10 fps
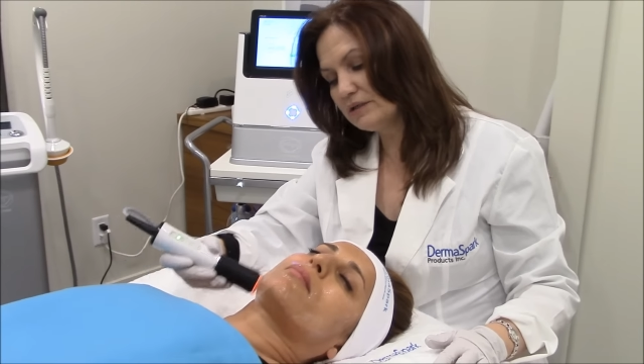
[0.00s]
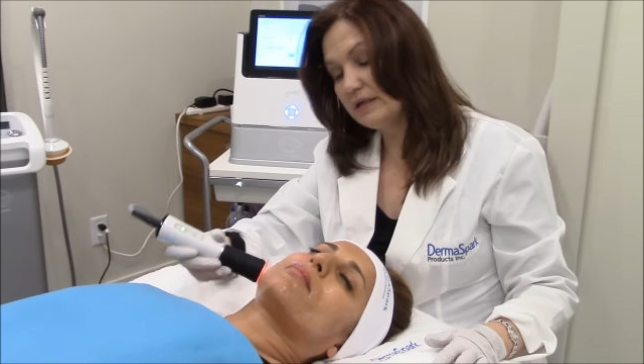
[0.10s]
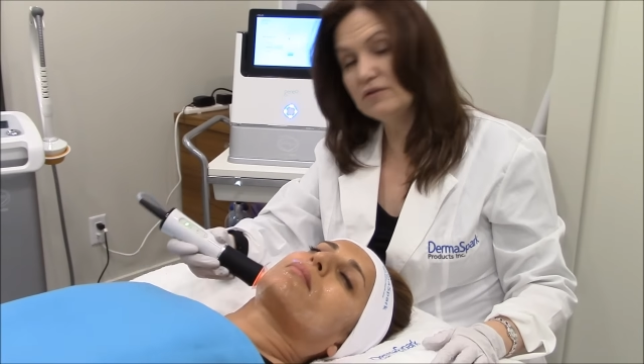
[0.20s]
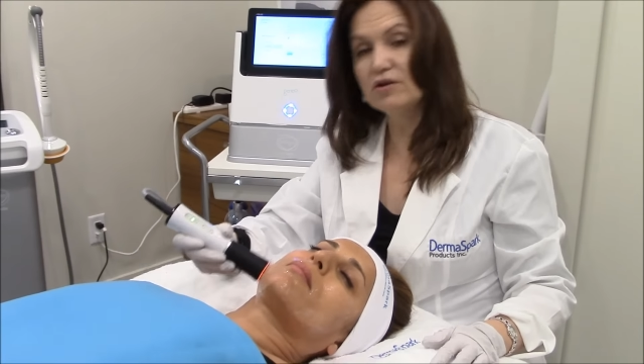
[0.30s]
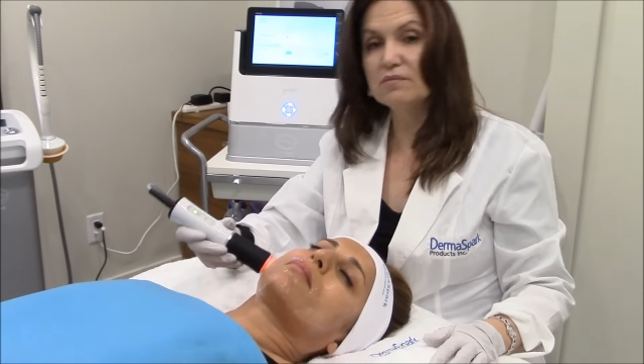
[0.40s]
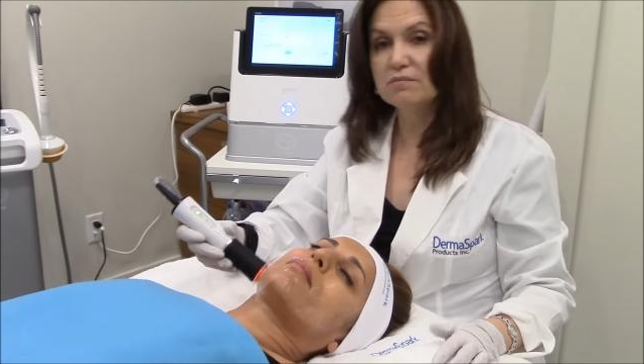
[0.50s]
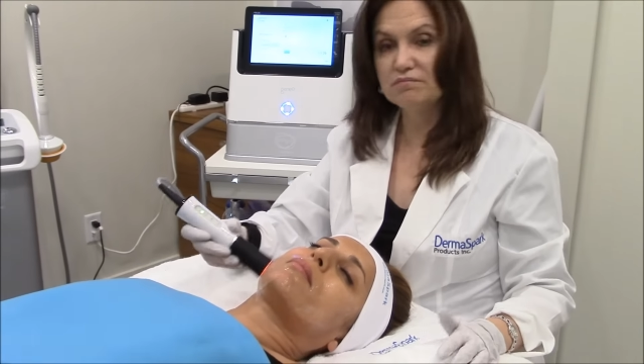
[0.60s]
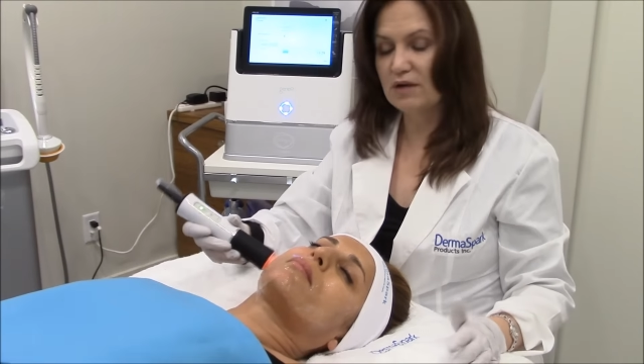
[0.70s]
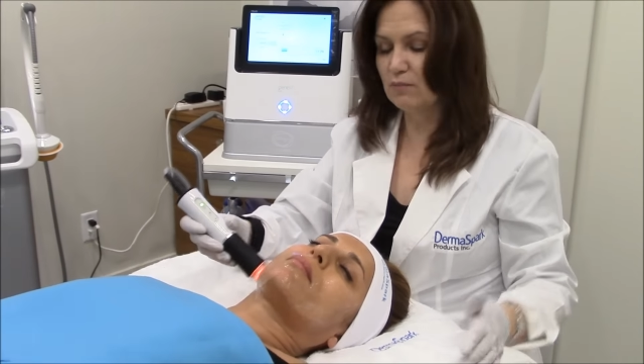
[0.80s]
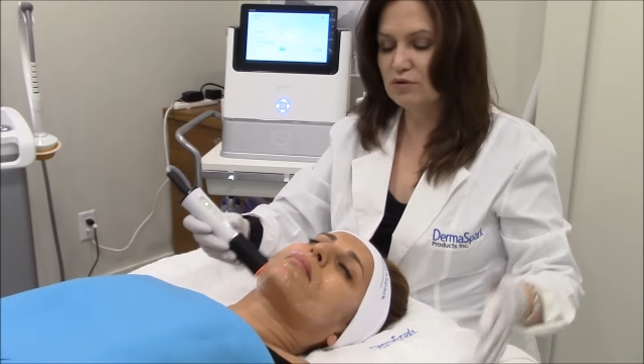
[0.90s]
in their
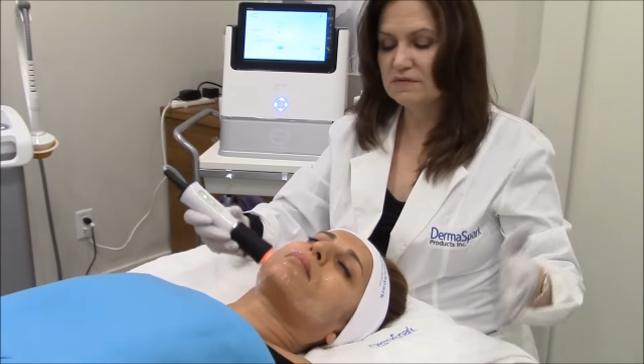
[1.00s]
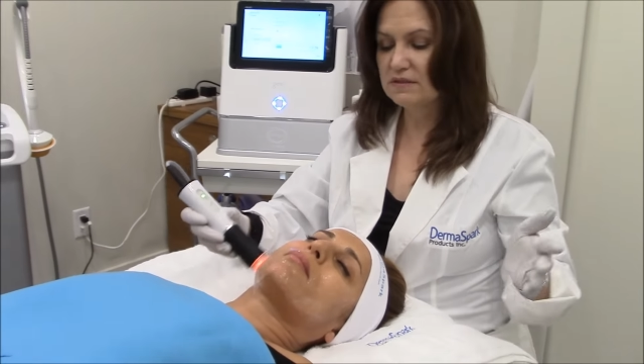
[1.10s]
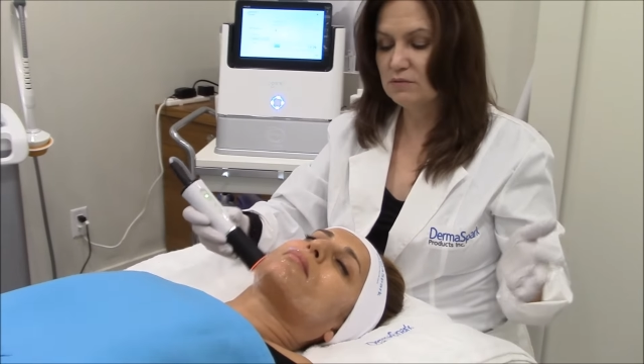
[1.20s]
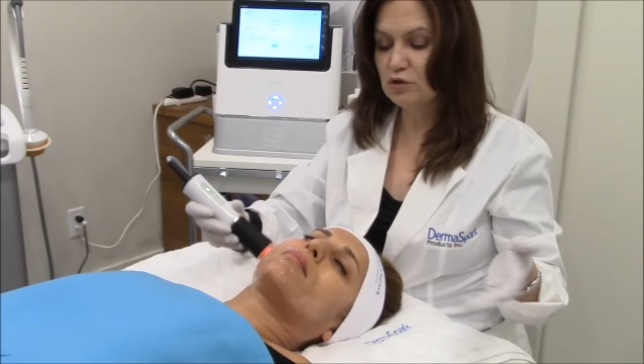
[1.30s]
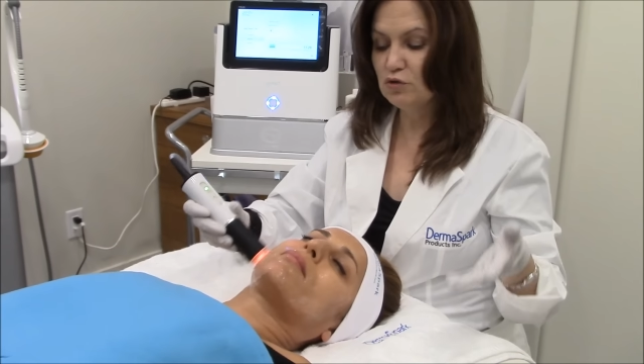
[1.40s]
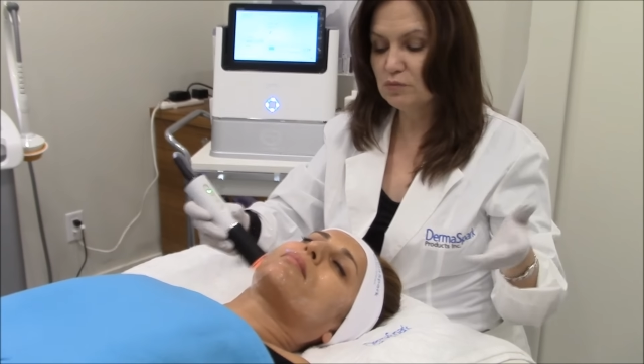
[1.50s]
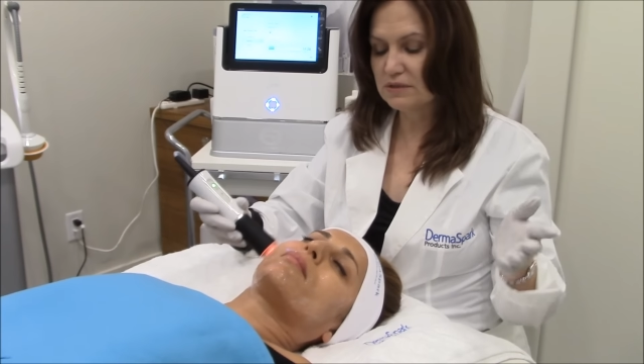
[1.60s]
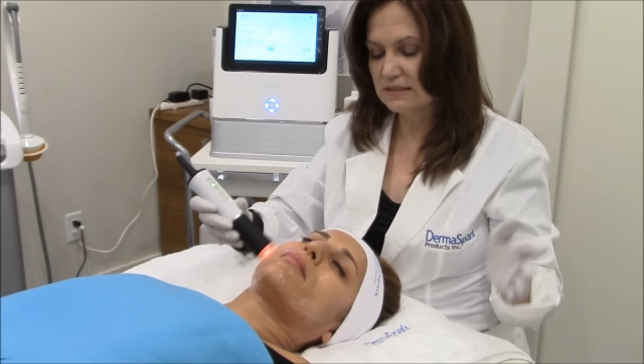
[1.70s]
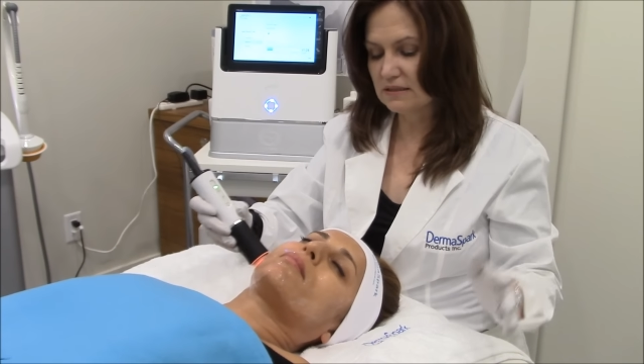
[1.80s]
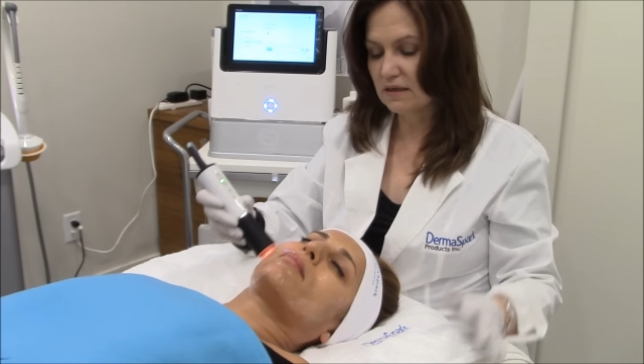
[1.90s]

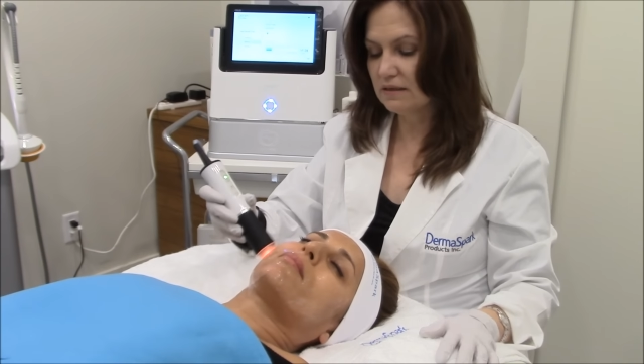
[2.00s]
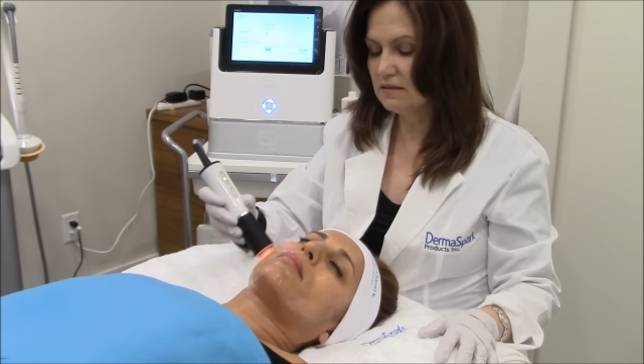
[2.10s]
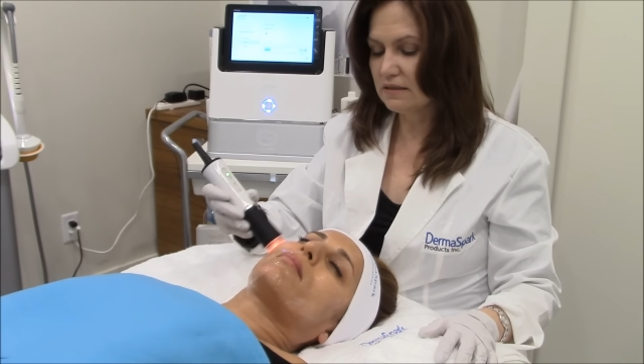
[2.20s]
numerous studies,